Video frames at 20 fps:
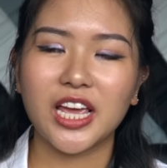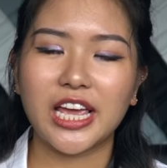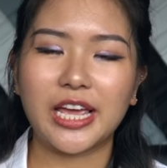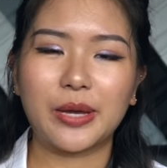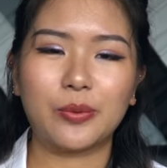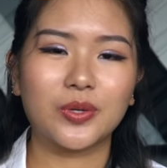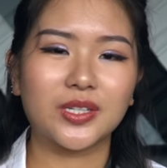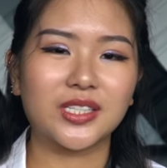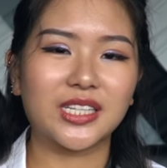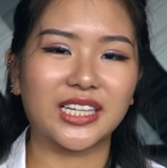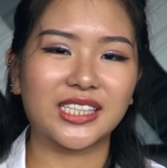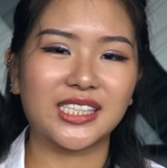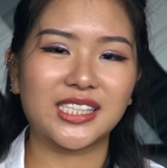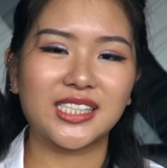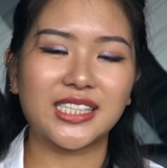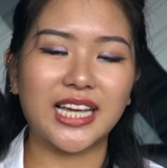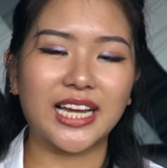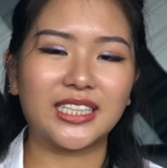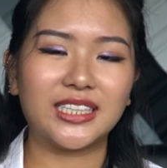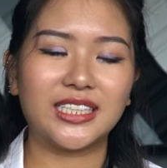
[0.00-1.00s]
It was like
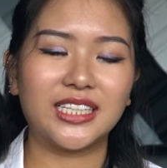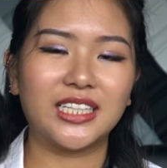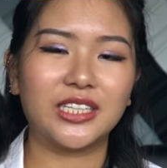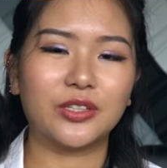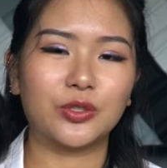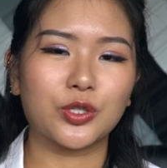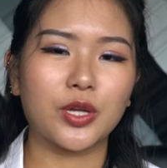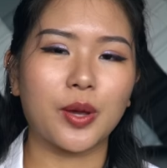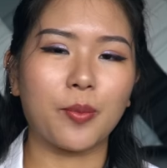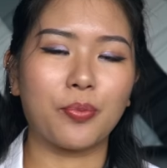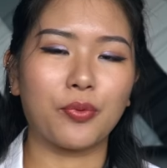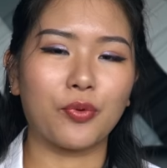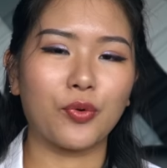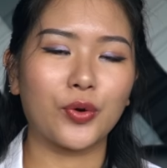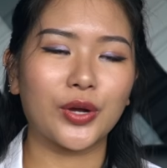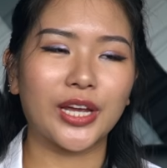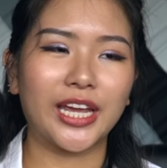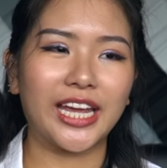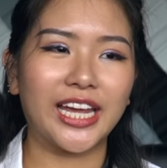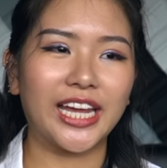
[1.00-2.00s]
satin, it was like
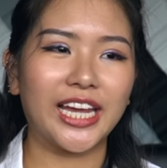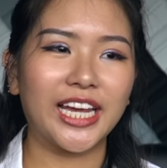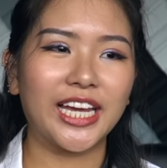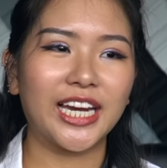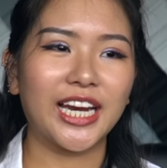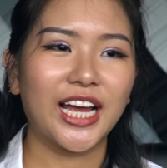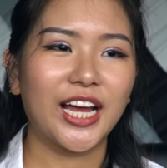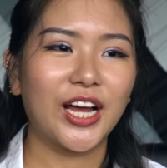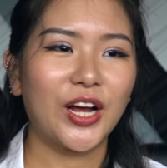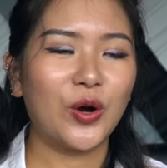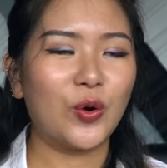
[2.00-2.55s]
brocade.